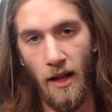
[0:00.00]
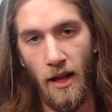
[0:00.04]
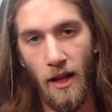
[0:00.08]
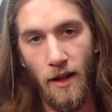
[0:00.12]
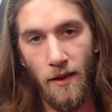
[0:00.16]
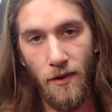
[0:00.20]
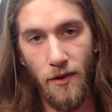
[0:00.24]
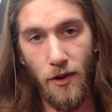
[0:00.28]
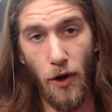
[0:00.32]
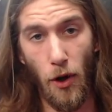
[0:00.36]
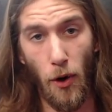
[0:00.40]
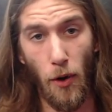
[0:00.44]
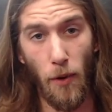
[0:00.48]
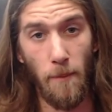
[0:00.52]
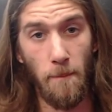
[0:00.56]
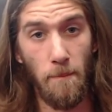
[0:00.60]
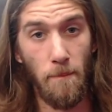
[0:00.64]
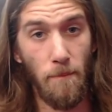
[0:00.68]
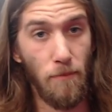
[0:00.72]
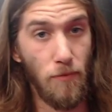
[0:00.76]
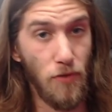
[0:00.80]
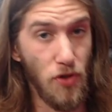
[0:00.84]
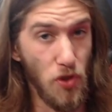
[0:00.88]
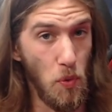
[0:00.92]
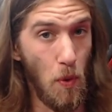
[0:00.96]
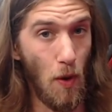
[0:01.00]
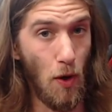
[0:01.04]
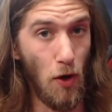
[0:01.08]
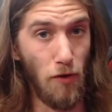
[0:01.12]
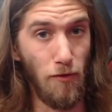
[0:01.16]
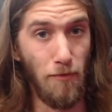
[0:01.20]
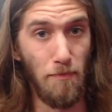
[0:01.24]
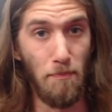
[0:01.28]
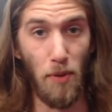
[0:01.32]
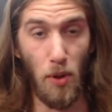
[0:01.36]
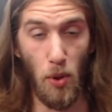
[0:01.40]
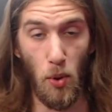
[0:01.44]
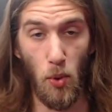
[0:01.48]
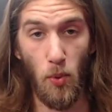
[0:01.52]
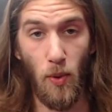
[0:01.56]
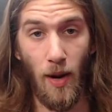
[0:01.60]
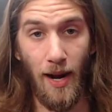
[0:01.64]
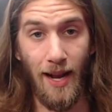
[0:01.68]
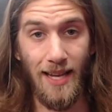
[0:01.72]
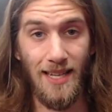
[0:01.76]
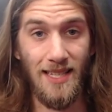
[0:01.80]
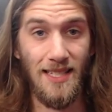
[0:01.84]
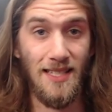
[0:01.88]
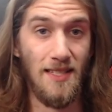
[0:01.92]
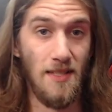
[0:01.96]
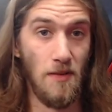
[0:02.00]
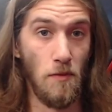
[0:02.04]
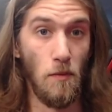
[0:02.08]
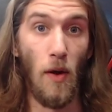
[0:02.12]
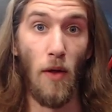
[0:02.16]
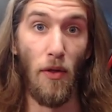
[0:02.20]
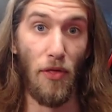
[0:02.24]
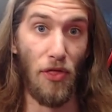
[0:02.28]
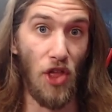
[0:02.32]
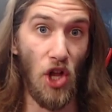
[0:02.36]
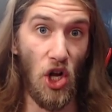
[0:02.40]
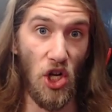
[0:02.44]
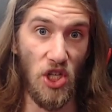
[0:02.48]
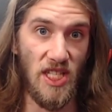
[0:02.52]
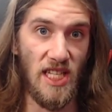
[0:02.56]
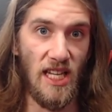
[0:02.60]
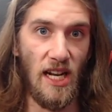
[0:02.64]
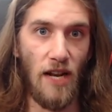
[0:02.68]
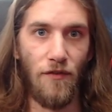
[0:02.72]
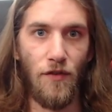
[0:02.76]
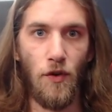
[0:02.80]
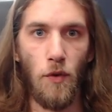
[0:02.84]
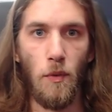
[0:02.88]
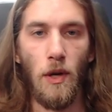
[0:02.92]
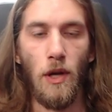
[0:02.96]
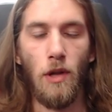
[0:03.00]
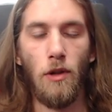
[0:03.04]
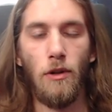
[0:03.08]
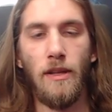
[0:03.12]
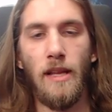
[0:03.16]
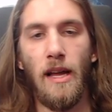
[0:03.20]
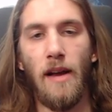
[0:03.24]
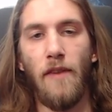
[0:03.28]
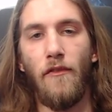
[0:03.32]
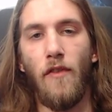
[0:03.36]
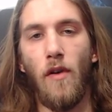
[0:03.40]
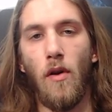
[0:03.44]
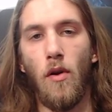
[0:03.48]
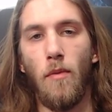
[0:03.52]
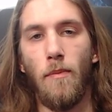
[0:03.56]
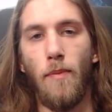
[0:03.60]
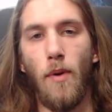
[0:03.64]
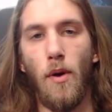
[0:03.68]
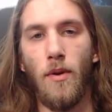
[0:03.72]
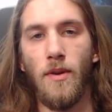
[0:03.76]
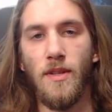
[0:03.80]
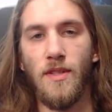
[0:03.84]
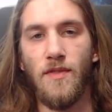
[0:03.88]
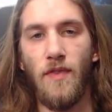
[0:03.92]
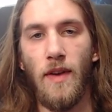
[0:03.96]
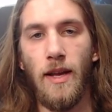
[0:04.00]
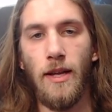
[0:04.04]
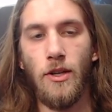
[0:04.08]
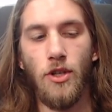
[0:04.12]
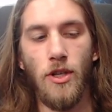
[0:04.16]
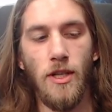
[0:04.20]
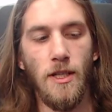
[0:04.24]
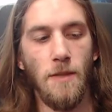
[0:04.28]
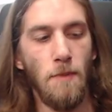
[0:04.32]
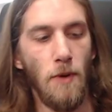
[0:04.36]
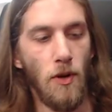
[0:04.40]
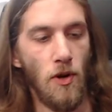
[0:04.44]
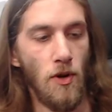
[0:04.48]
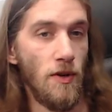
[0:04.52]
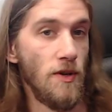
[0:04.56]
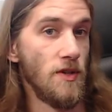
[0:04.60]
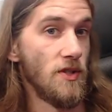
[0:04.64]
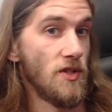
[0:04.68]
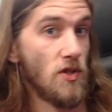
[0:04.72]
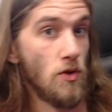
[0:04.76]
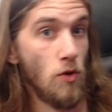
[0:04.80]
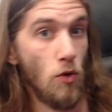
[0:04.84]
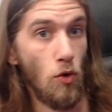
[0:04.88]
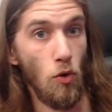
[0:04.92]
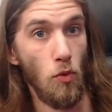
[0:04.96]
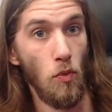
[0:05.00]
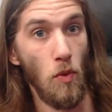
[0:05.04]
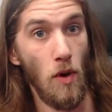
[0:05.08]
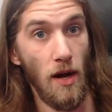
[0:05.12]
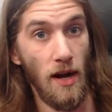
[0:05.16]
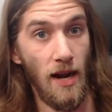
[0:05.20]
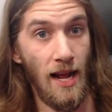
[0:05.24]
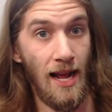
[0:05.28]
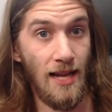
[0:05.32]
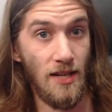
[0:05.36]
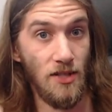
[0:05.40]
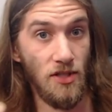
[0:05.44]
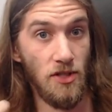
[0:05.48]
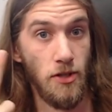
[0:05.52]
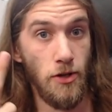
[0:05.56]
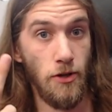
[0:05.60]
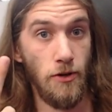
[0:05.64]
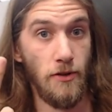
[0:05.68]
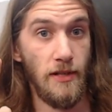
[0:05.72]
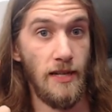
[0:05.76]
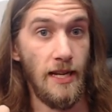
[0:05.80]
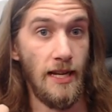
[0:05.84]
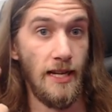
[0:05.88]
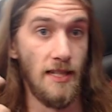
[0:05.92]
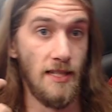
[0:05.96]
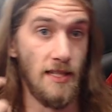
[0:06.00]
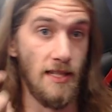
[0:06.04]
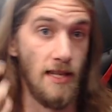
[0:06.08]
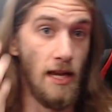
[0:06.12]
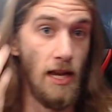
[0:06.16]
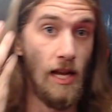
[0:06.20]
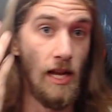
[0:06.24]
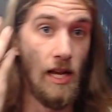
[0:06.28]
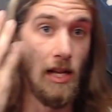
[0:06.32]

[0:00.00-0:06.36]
you know, 12 Blu-rays, well, 13 if you include that final bonus features because Saw 1 has two discs,